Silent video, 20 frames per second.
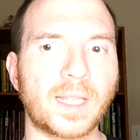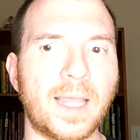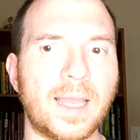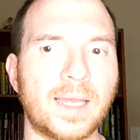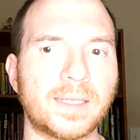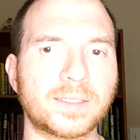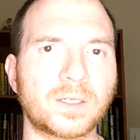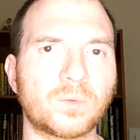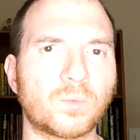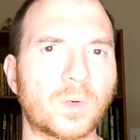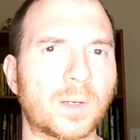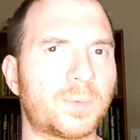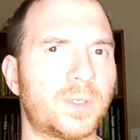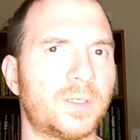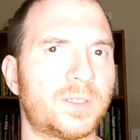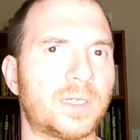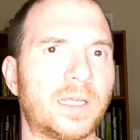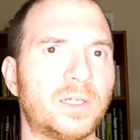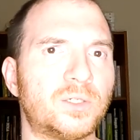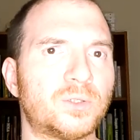has a
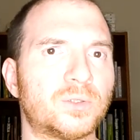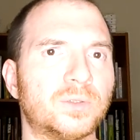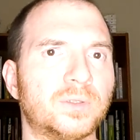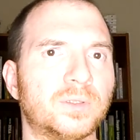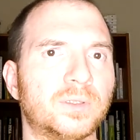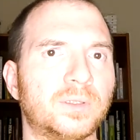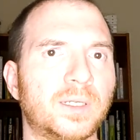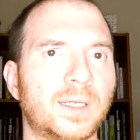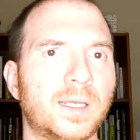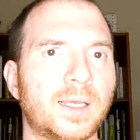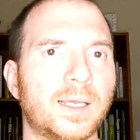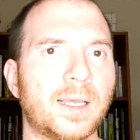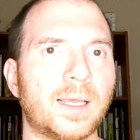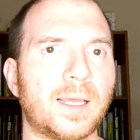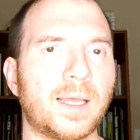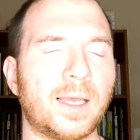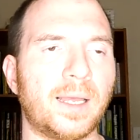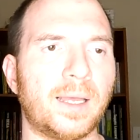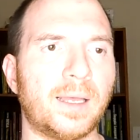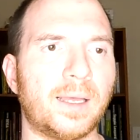reputation
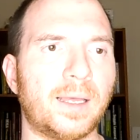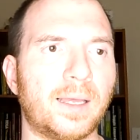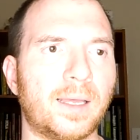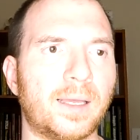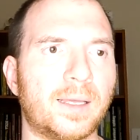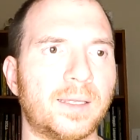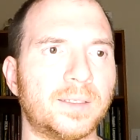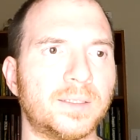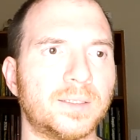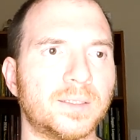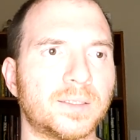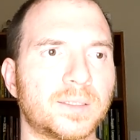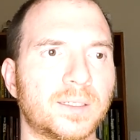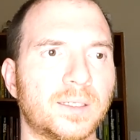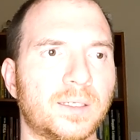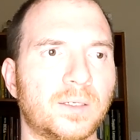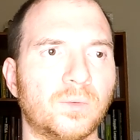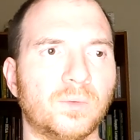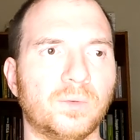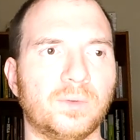as,
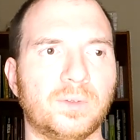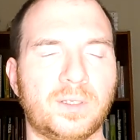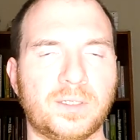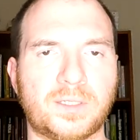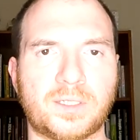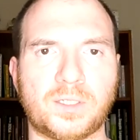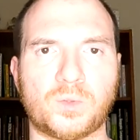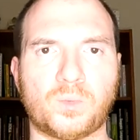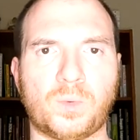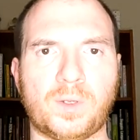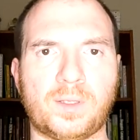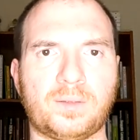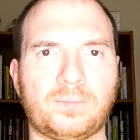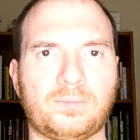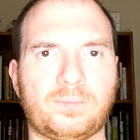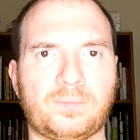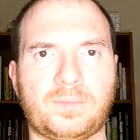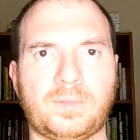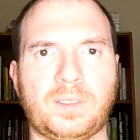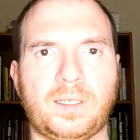this is what
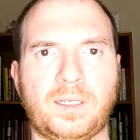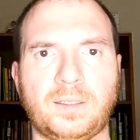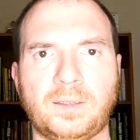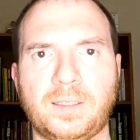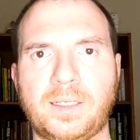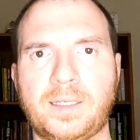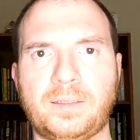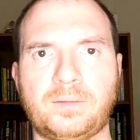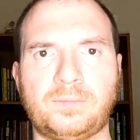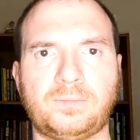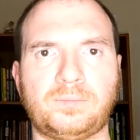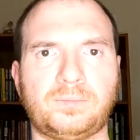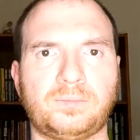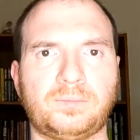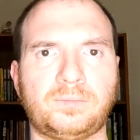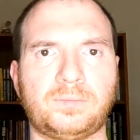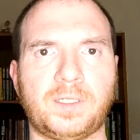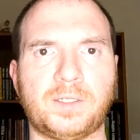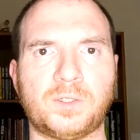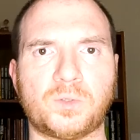the elite
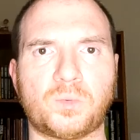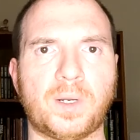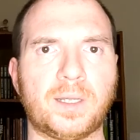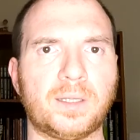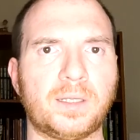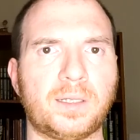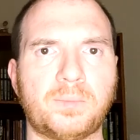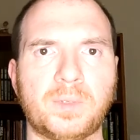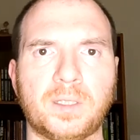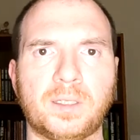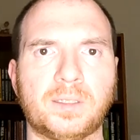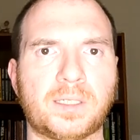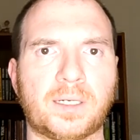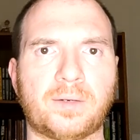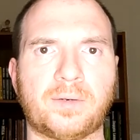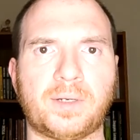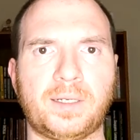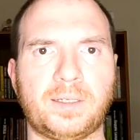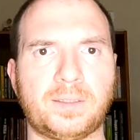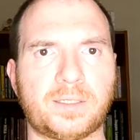Israeli
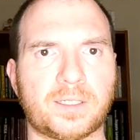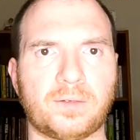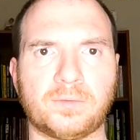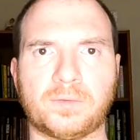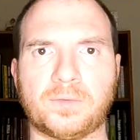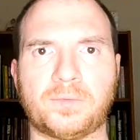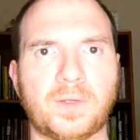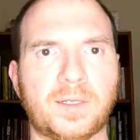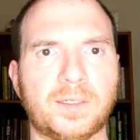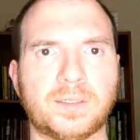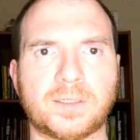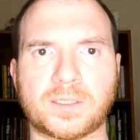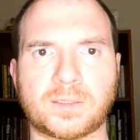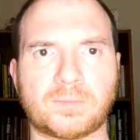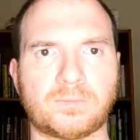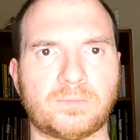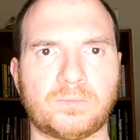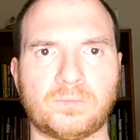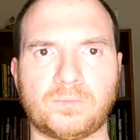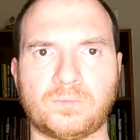military
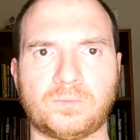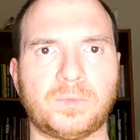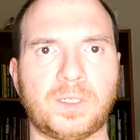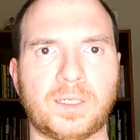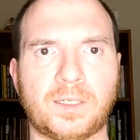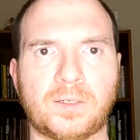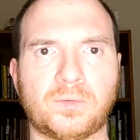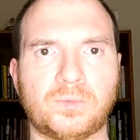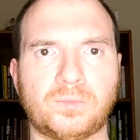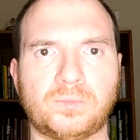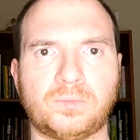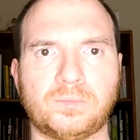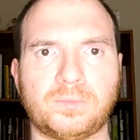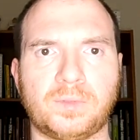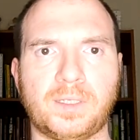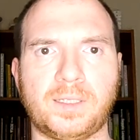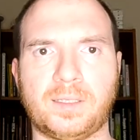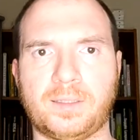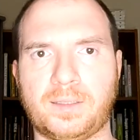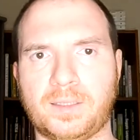self-defense,
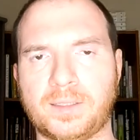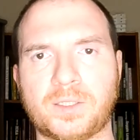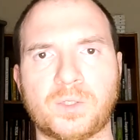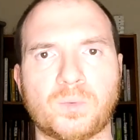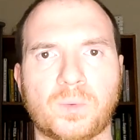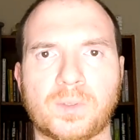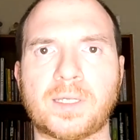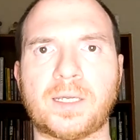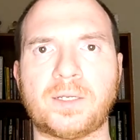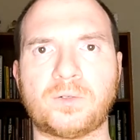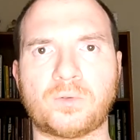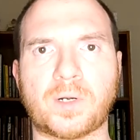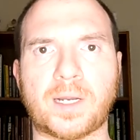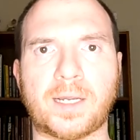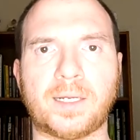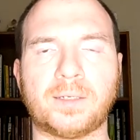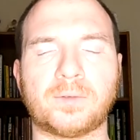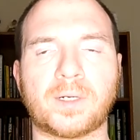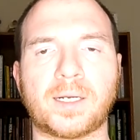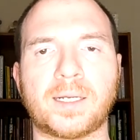this is what they
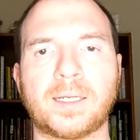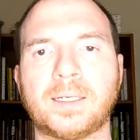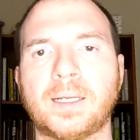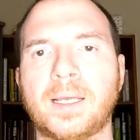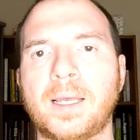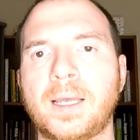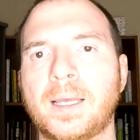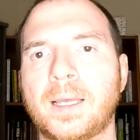train, right?